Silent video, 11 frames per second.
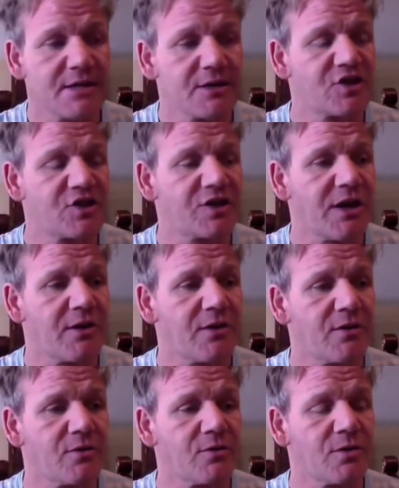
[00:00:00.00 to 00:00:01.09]

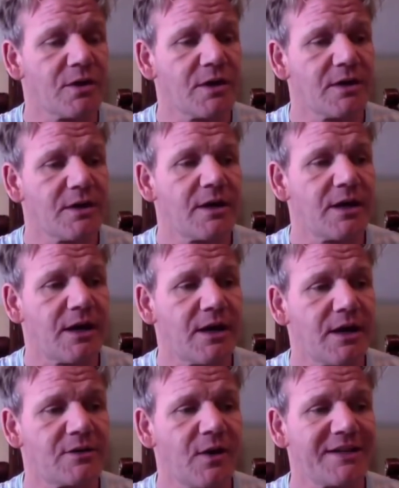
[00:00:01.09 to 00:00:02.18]
So
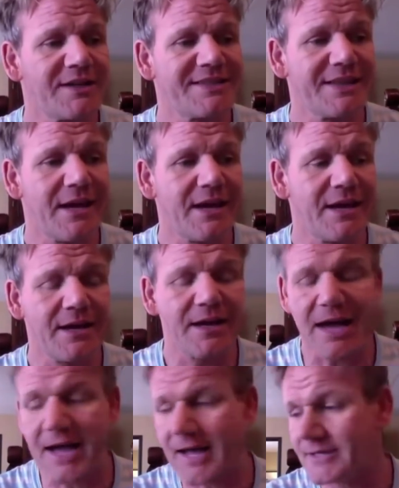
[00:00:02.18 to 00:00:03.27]
do I sit there
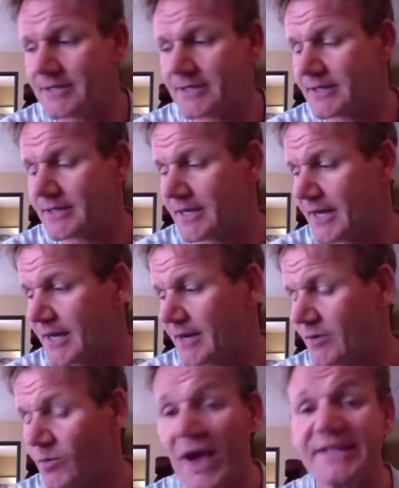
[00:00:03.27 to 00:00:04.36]
and
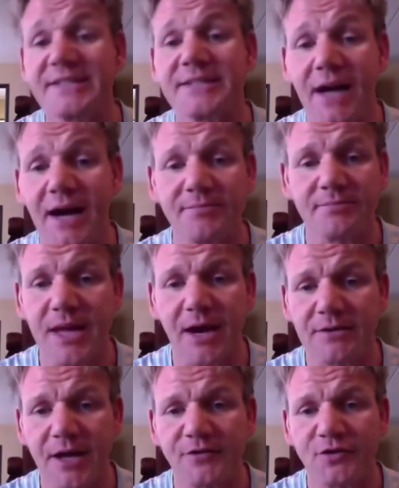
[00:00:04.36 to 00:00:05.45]
waste time? No,
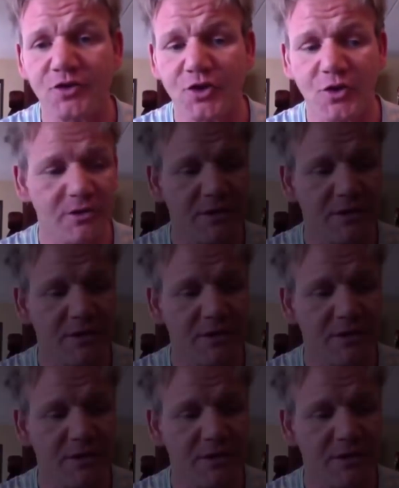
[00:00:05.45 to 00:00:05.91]
life's too short.